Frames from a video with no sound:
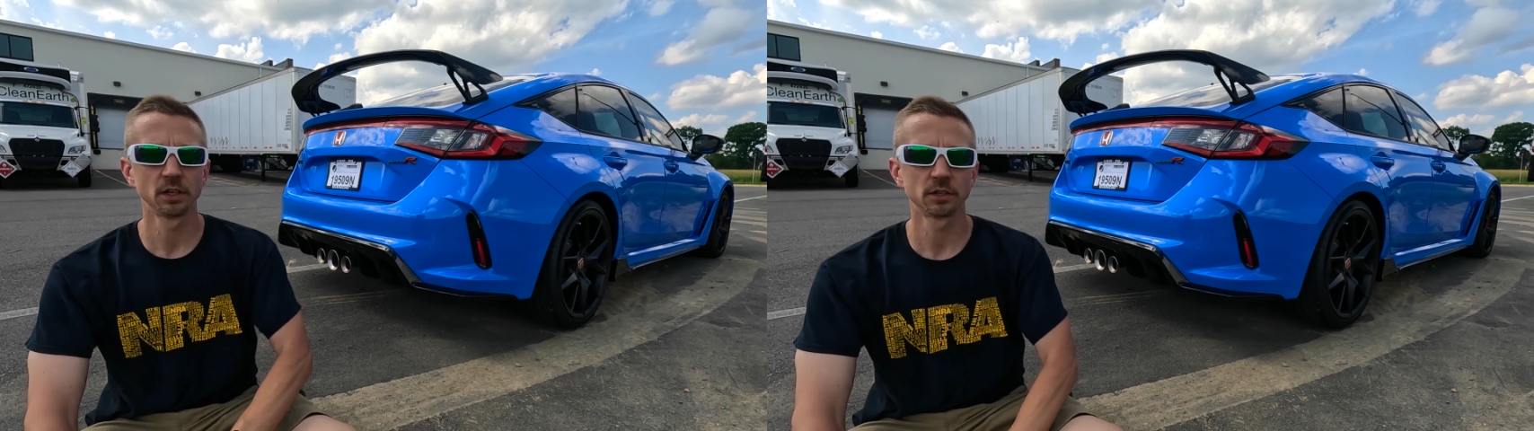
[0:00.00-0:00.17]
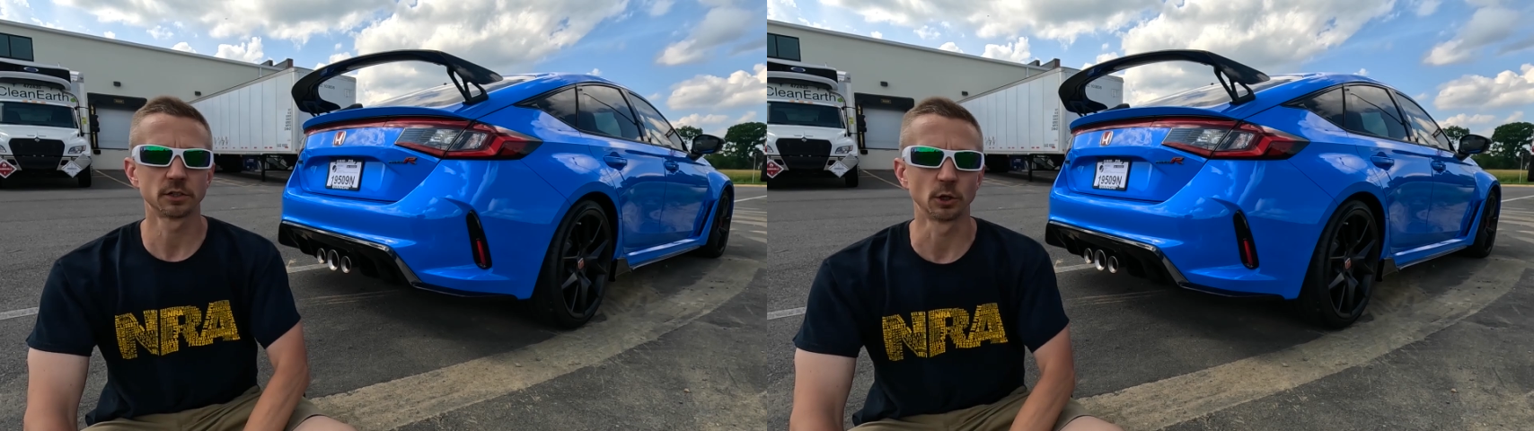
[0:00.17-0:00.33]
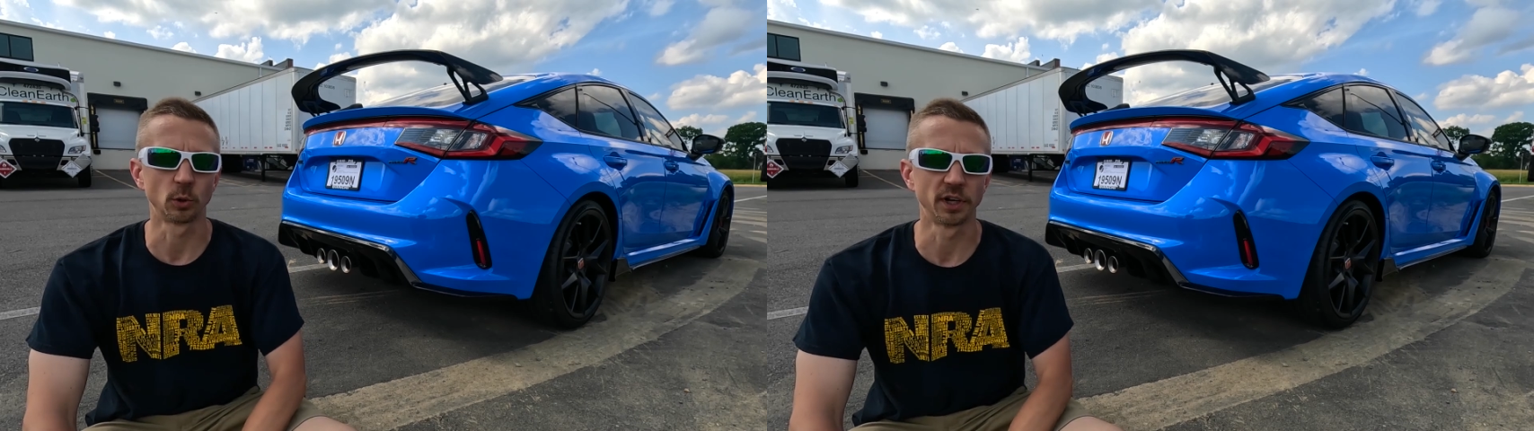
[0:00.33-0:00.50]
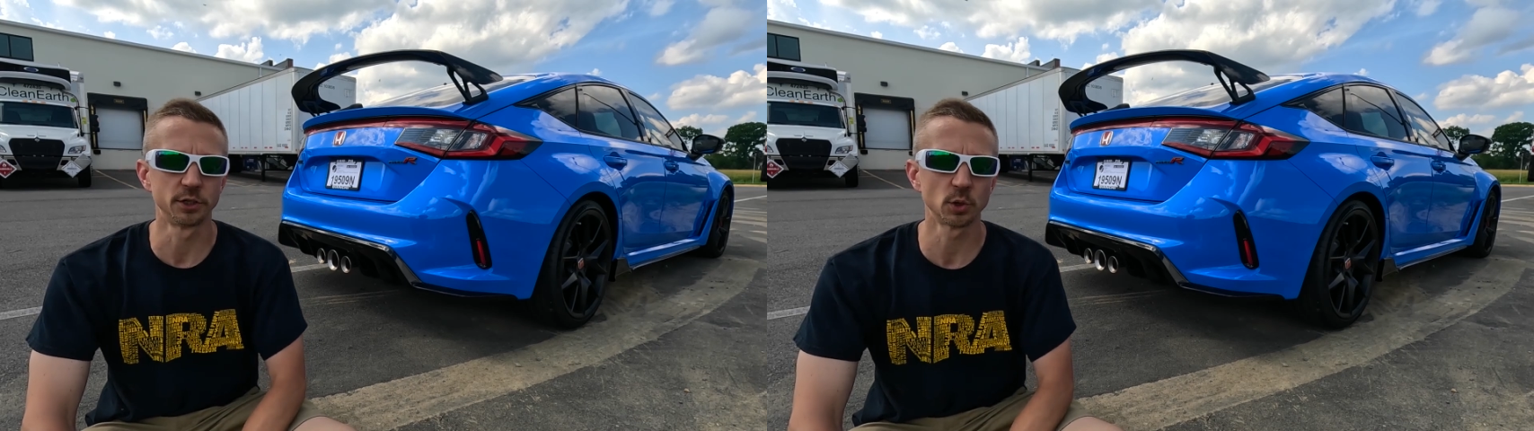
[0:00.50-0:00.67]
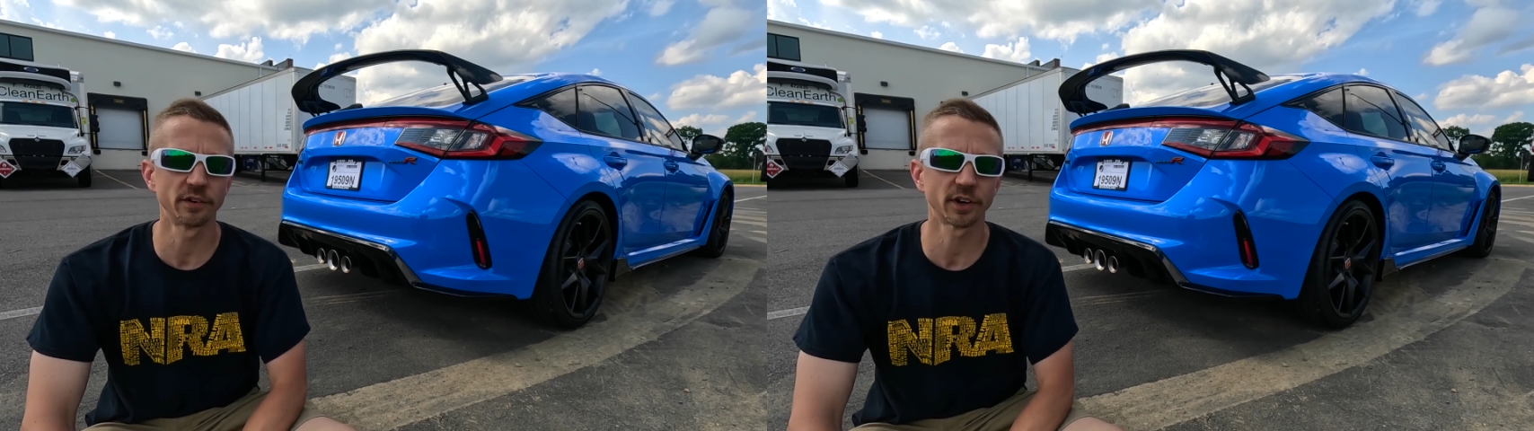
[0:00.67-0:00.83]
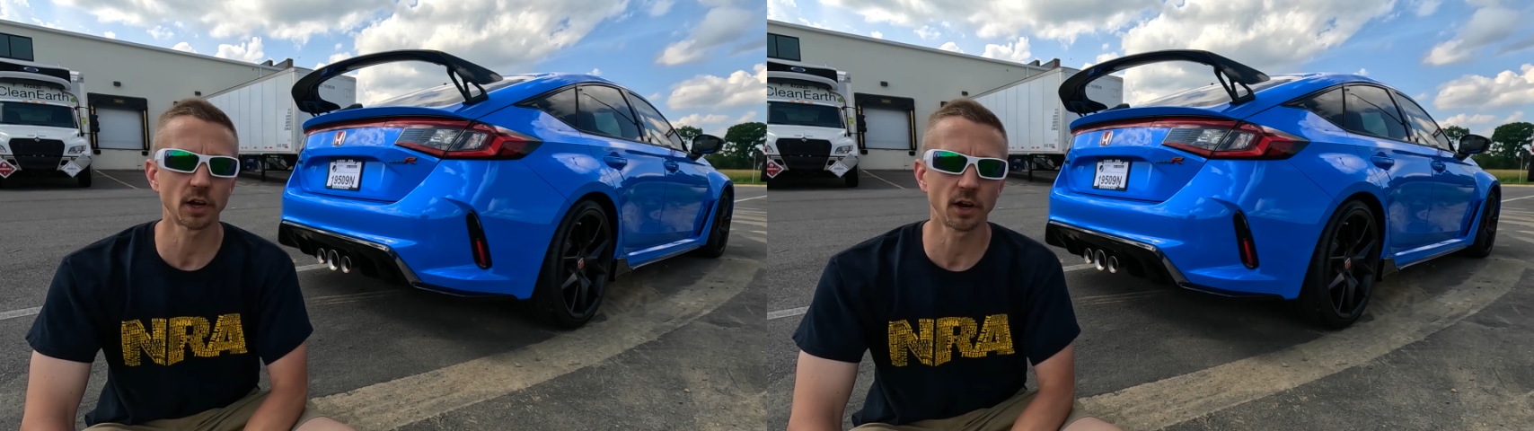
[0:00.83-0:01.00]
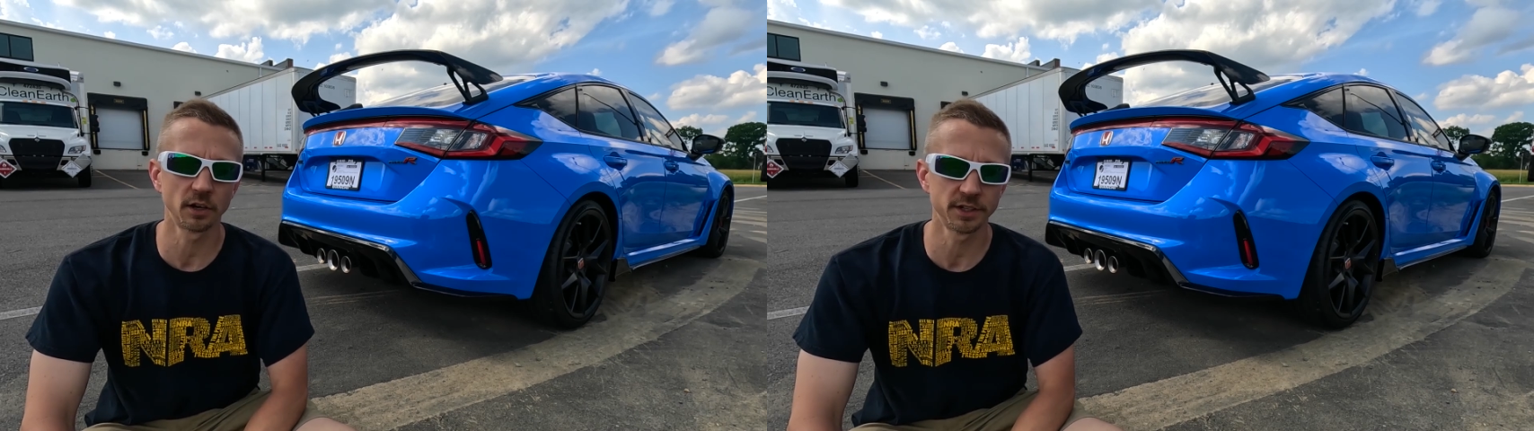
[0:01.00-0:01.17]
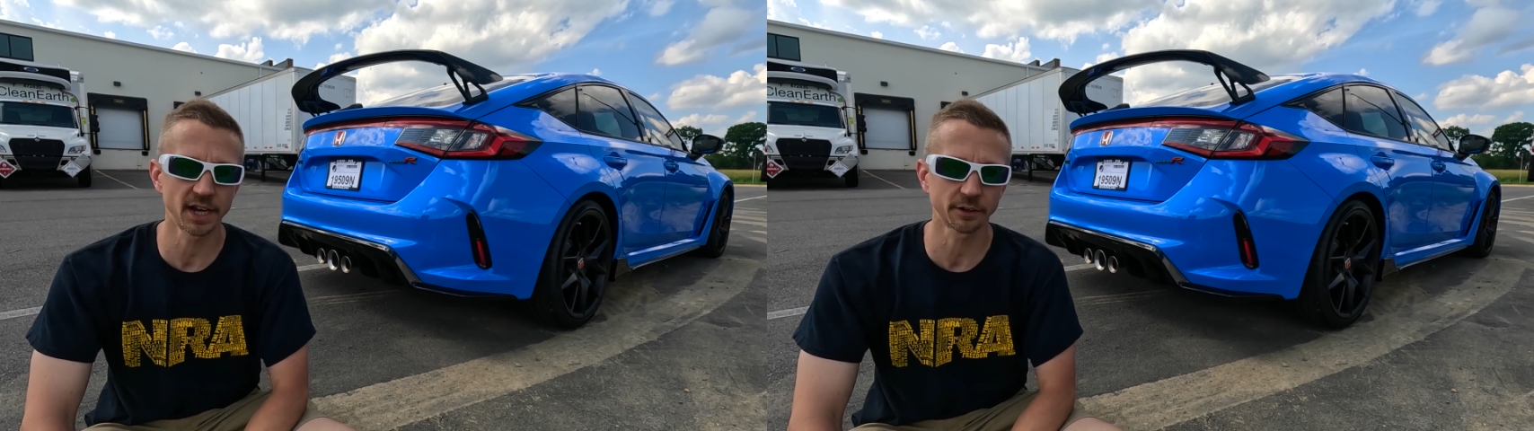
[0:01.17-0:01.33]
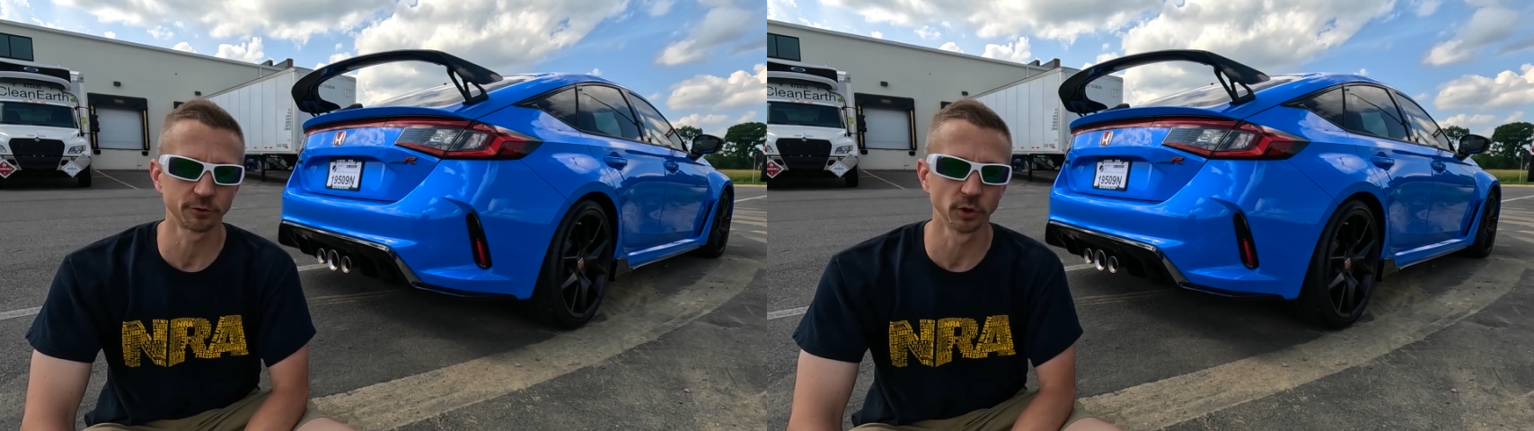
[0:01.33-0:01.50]
So I do have a
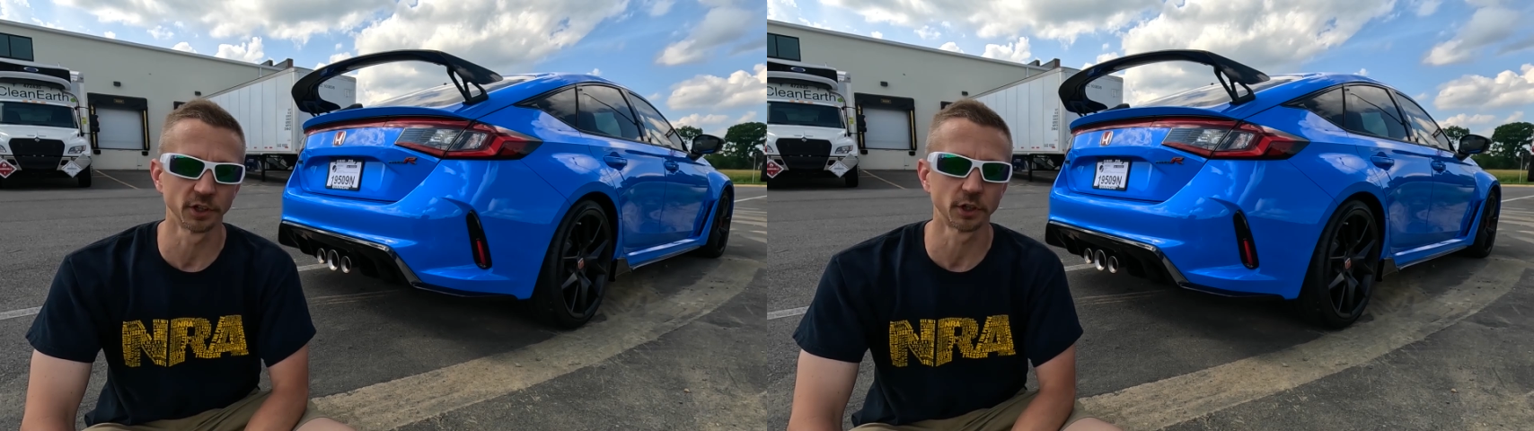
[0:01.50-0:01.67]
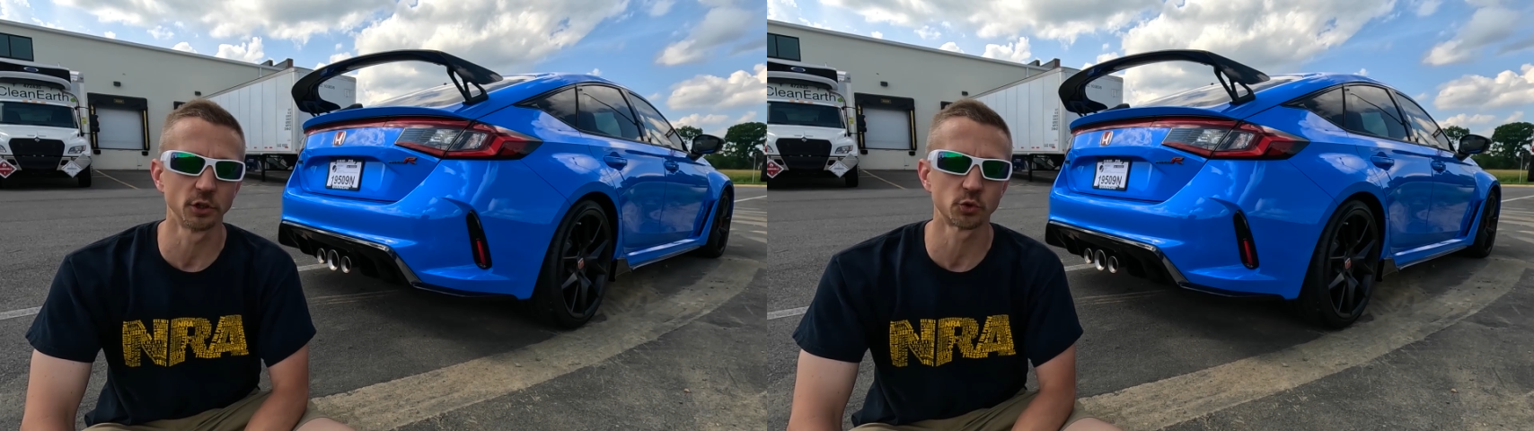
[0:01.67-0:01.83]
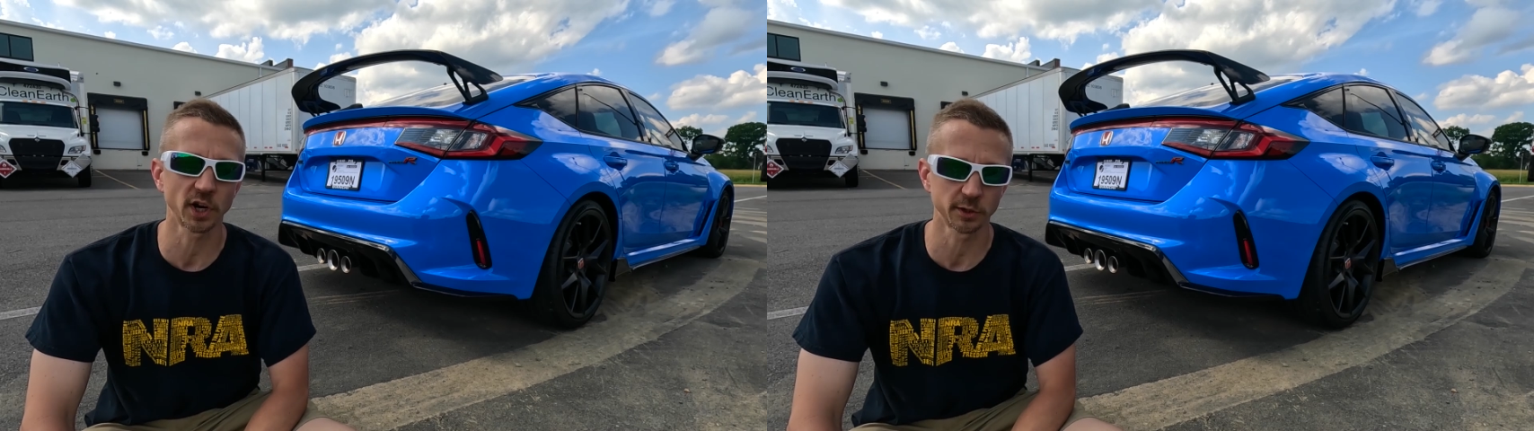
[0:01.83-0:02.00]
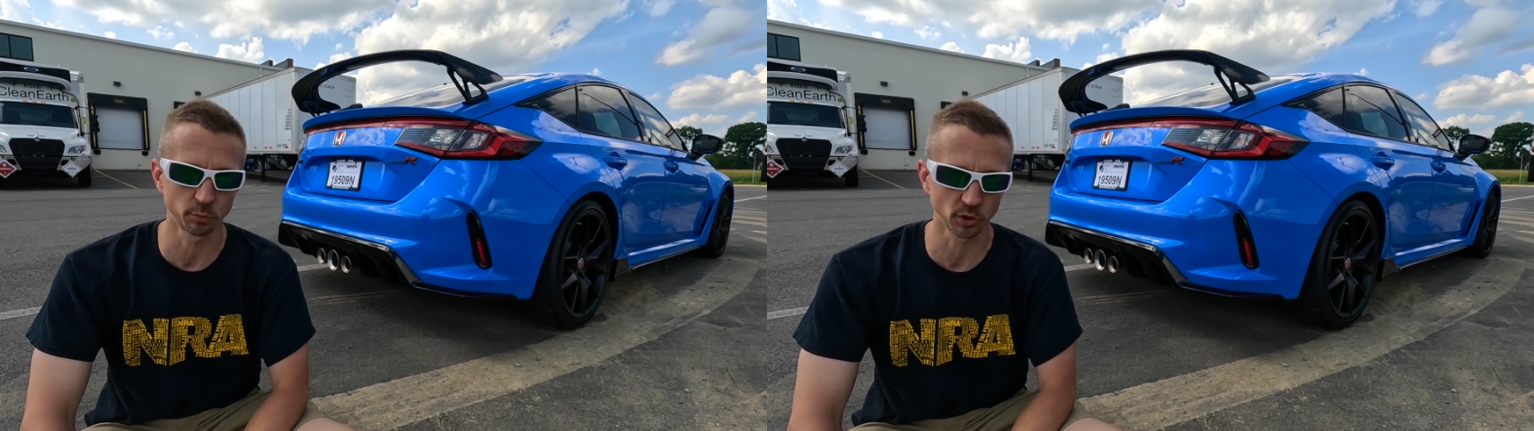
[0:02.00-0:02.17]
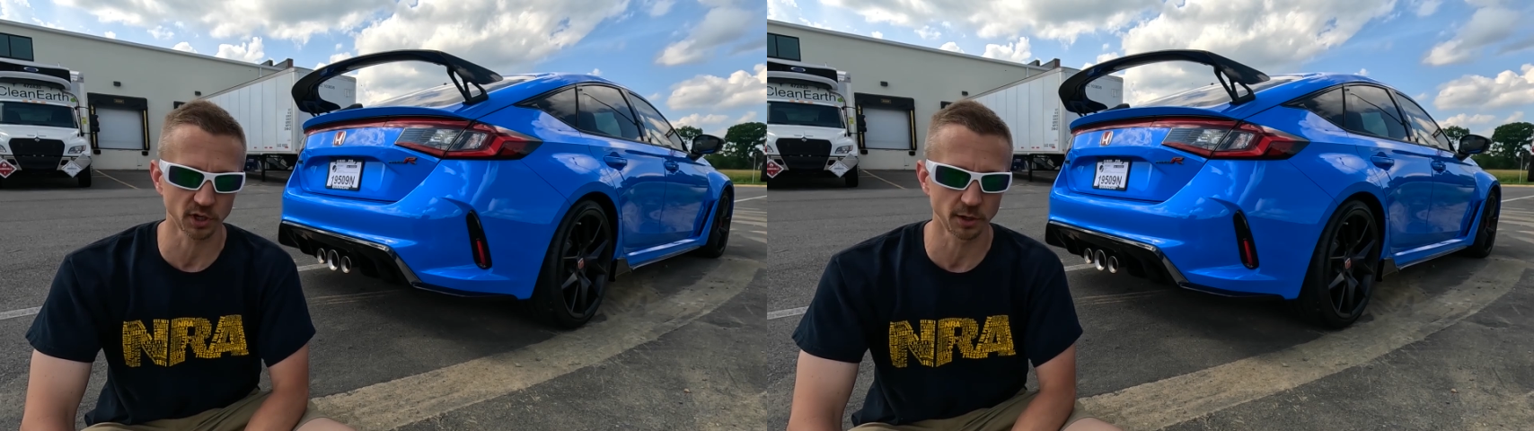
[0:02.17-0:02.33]
contact for a good transport